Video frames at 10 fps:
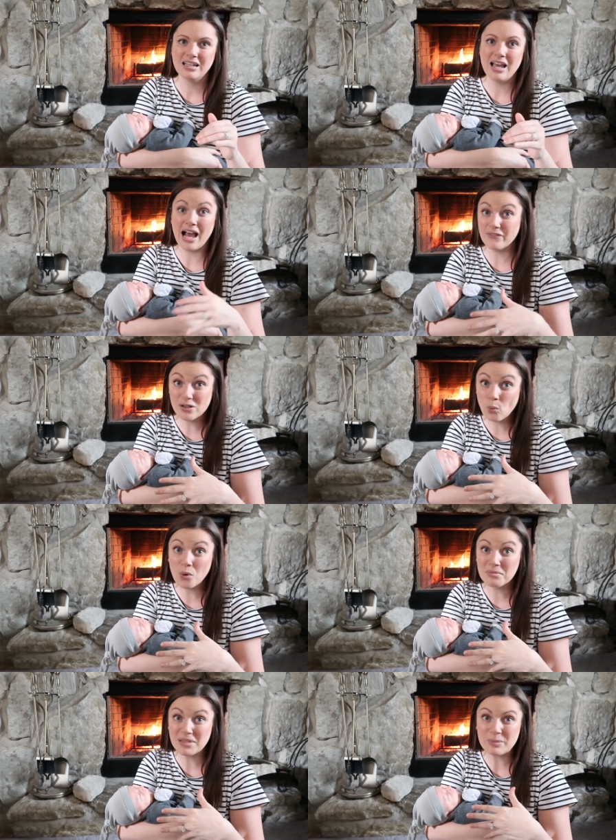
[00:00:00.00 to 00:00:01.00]
having
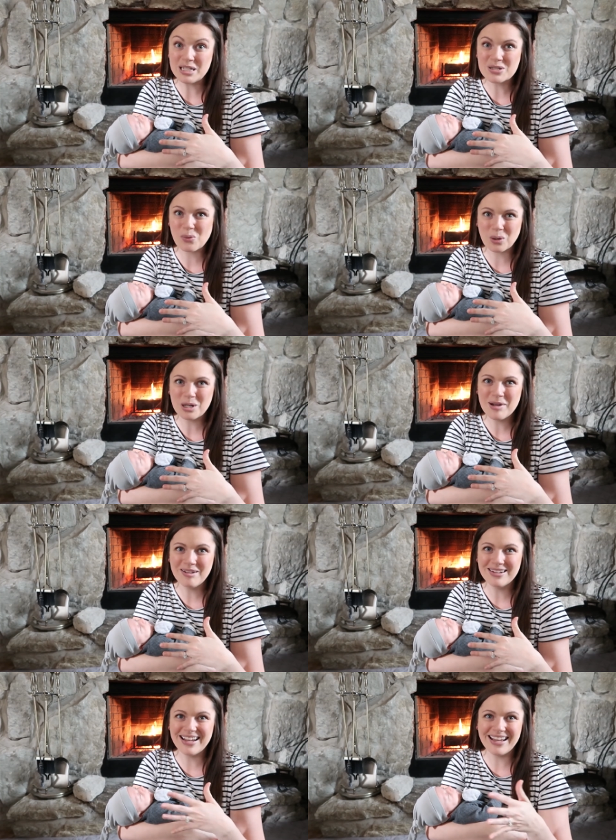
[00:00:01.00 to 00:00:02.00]
one baby to worry
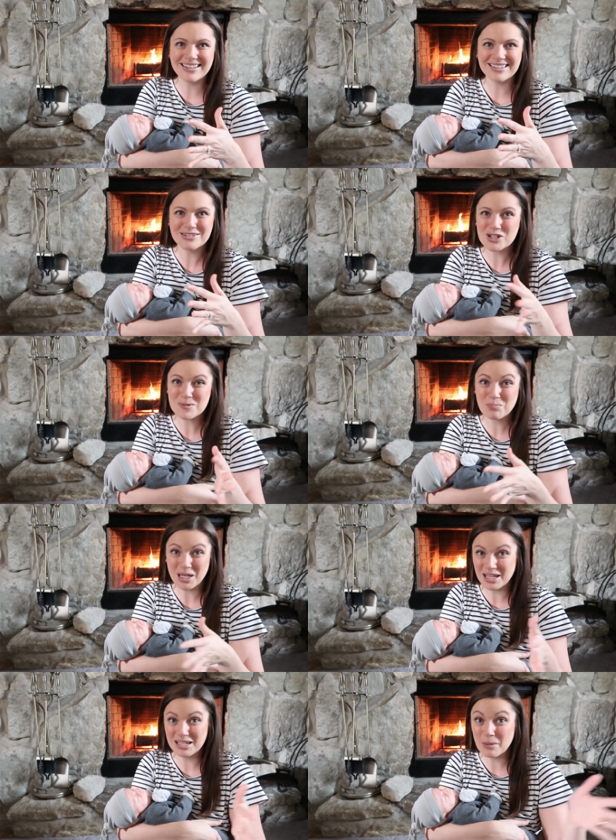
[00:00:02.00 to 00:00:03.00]
about and just
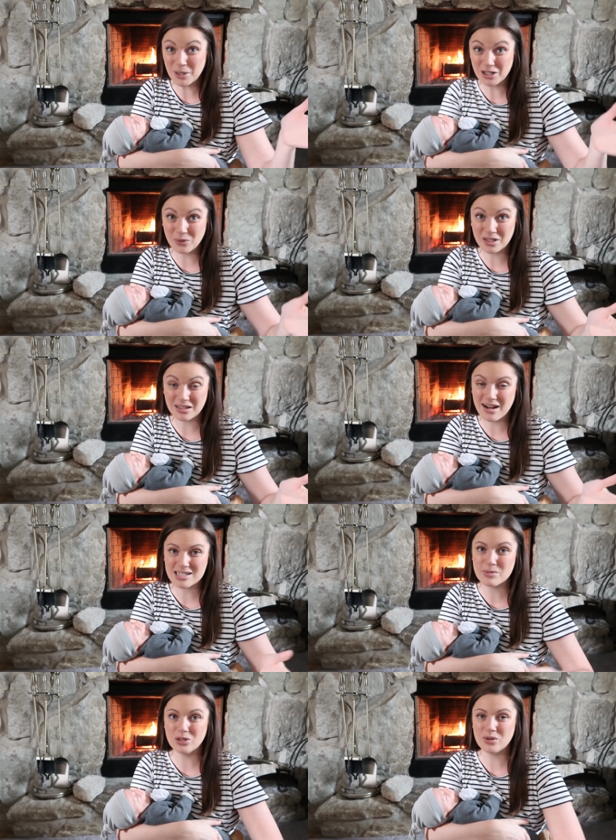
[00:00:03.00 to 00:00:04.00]
picking up and going to the
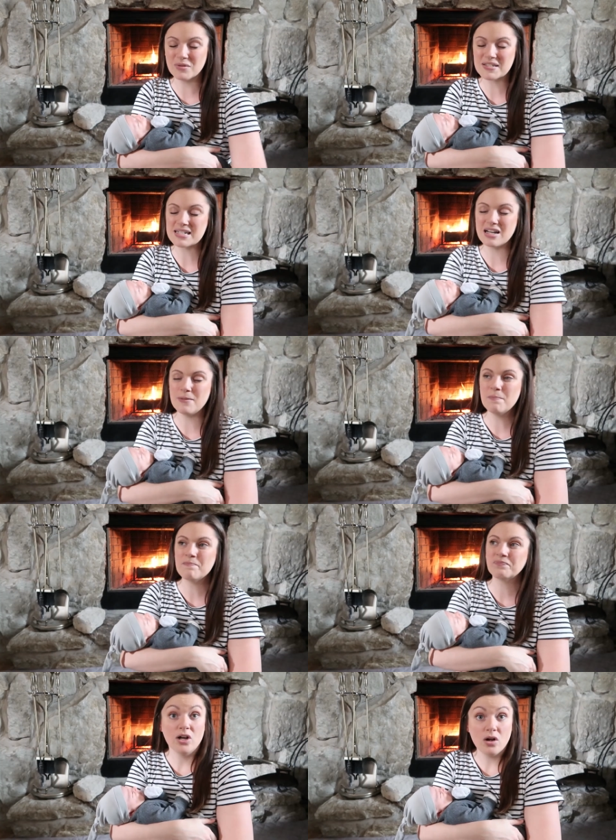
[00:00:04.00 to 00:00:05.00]
hospital when it was
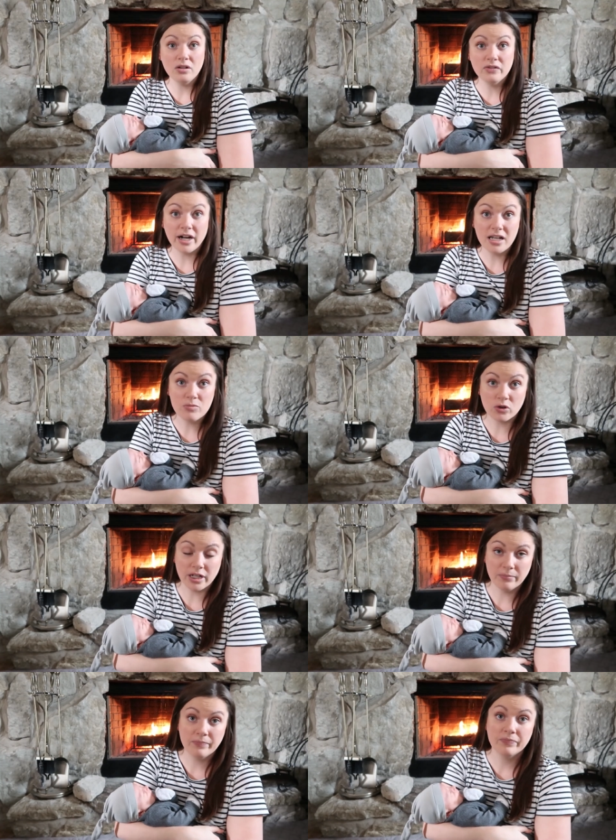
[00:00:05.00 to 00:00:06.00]
time. I called Friday
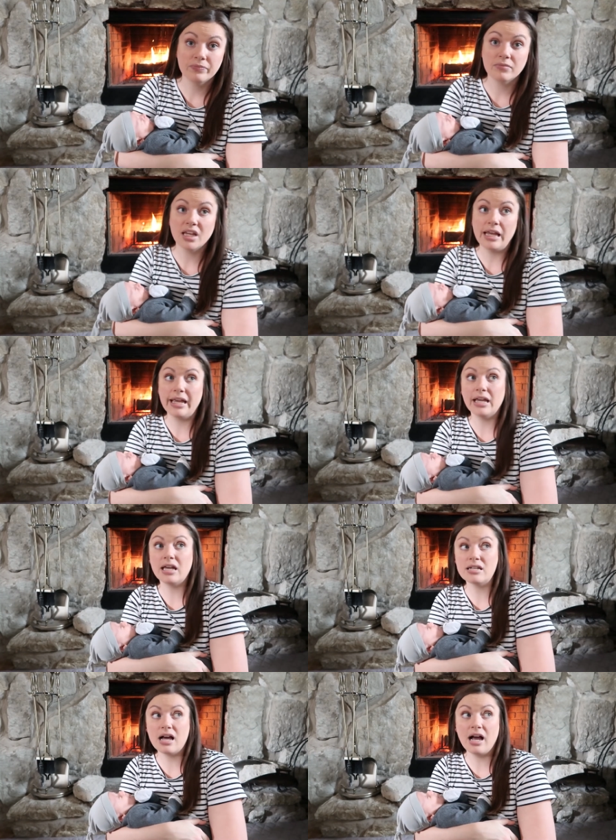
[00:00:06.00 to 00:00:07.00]
morning
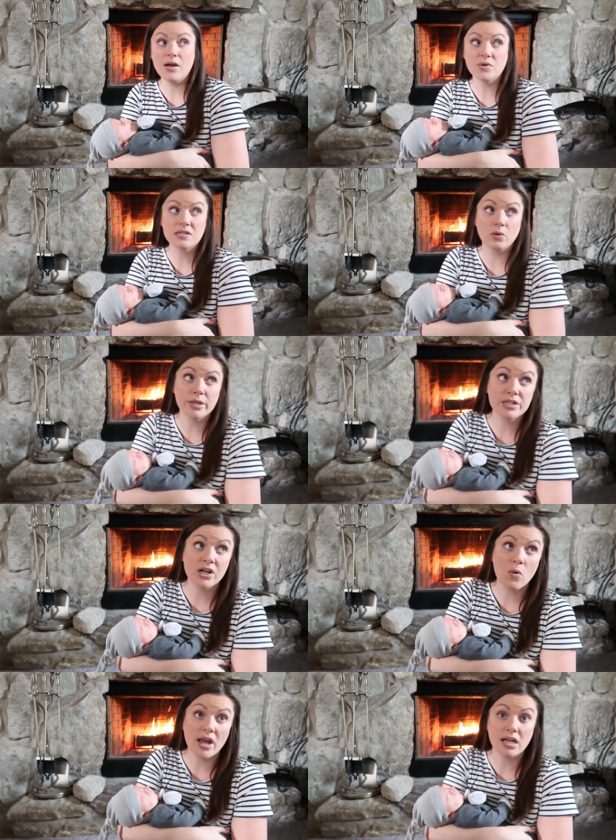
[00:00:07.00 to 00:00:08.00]
and I was going to
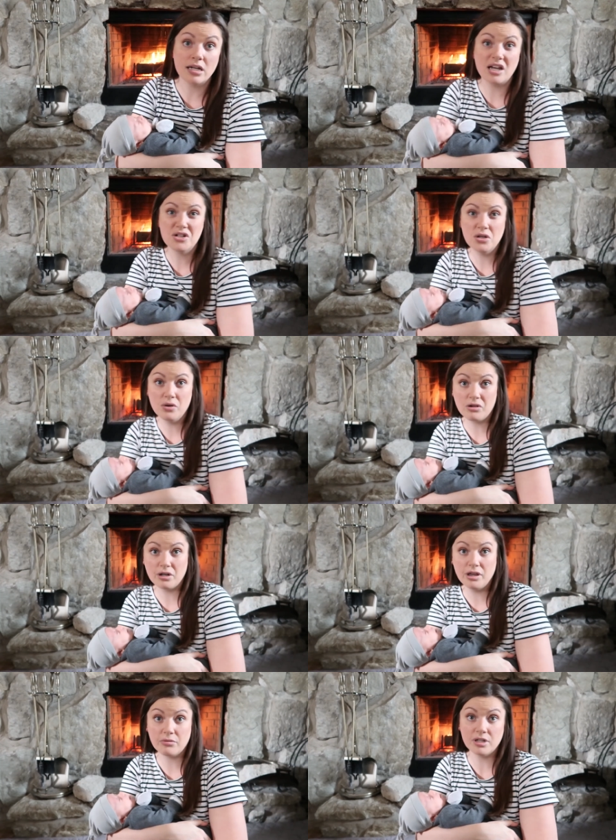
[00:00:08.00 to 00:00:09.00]
go in at
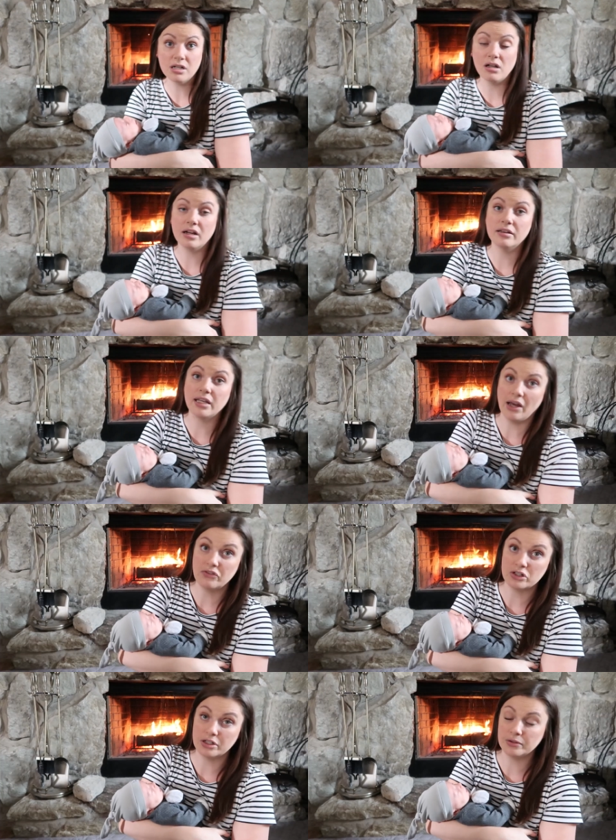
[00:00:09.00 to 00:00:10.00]
2.33 o'clock in the
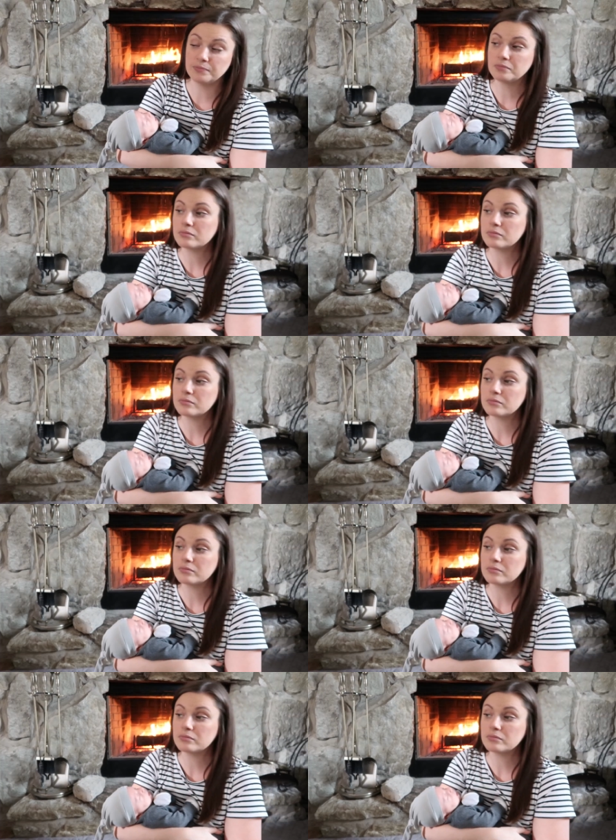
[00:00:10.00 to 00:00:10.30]
afternoon.